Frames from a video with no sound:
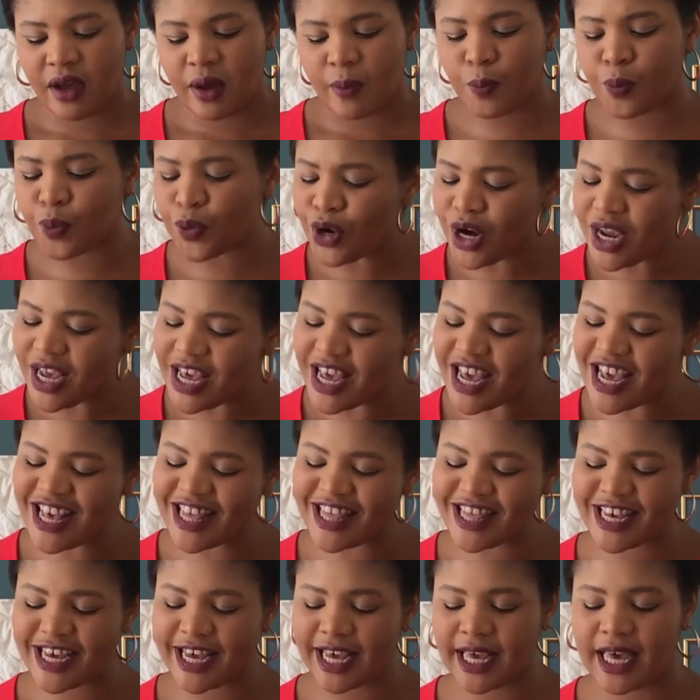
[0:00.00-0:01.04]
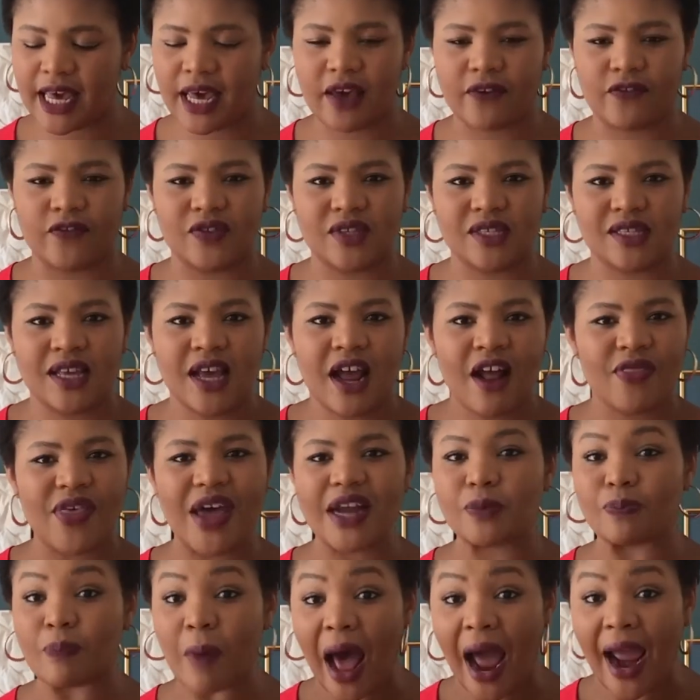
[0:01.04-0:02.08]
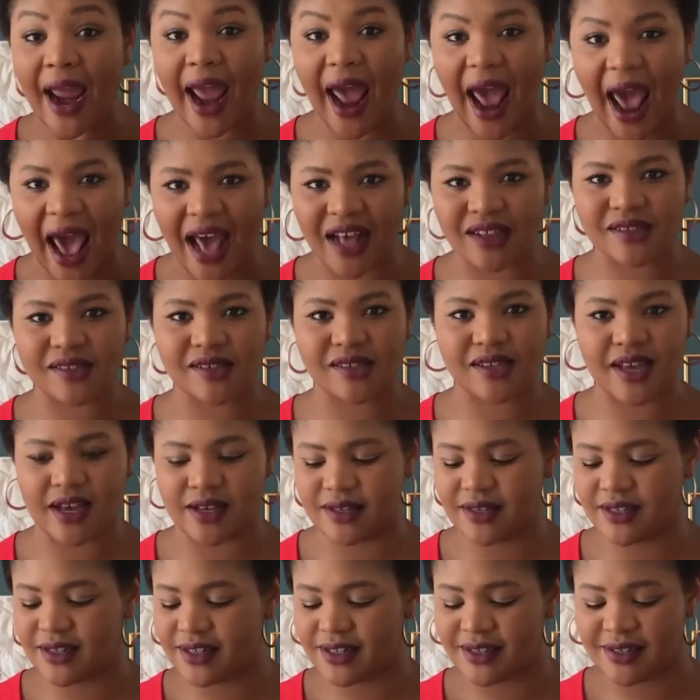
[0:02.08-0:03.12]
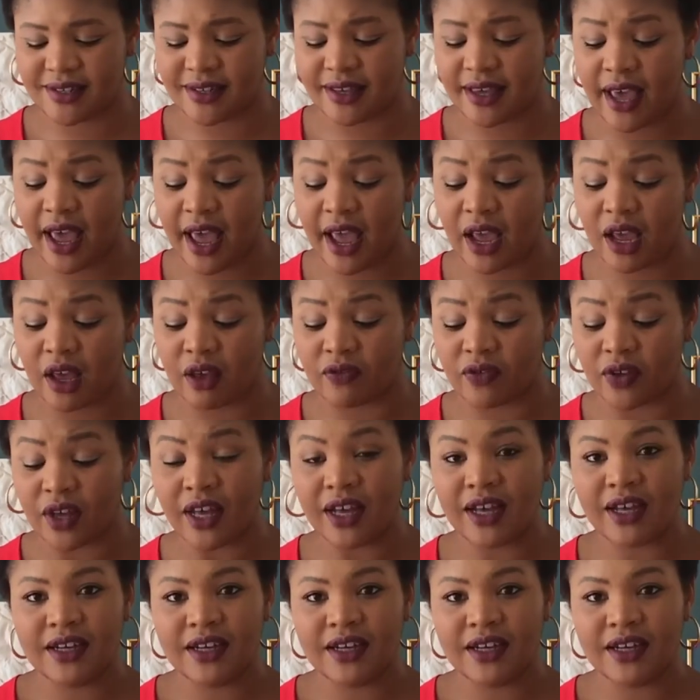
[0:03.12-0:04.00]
bringing the gifts that my ancestors gave.